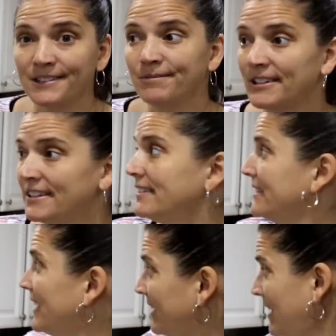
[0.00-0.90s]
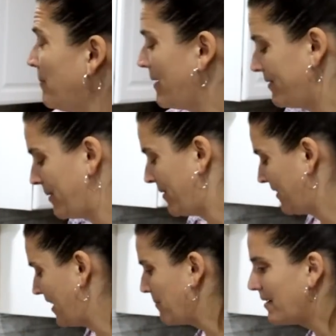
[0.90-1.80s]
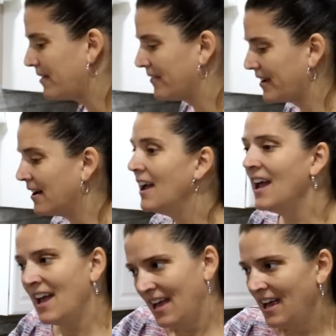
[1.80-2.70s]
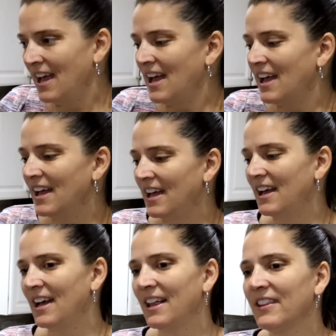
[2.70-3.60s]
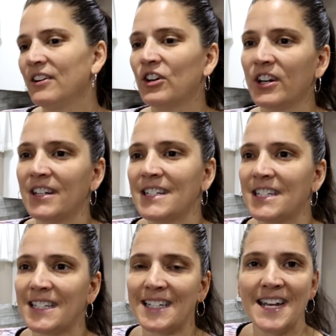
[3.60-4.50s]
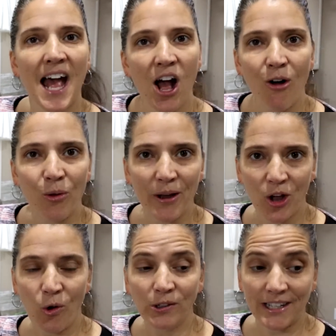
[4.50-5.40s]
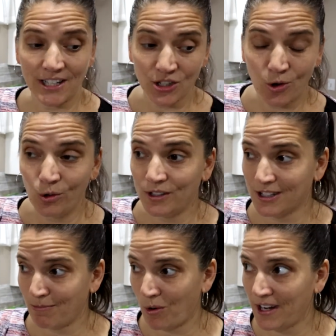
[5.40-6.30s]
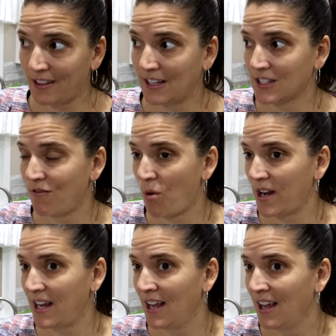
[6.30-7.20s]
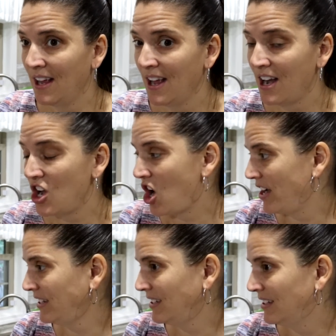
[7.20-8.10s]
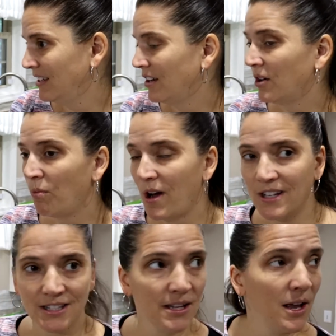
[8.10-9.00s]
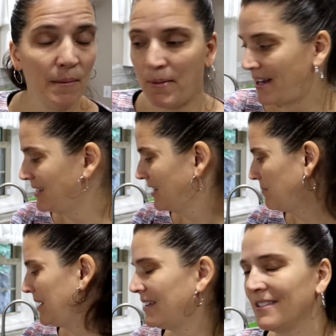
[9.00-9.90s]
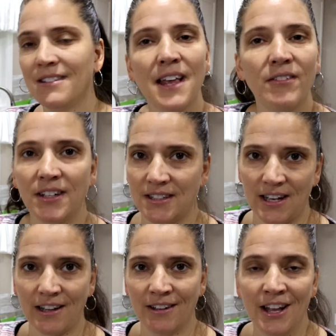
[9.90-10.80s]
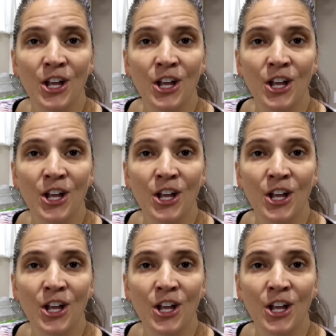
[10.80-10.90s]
she's running outside in that mountain up there and that mountain up there. The little critter is just not all the way cold yet. It's cold this morning. I think it's 49, or it was, but it's gonna be 70 today.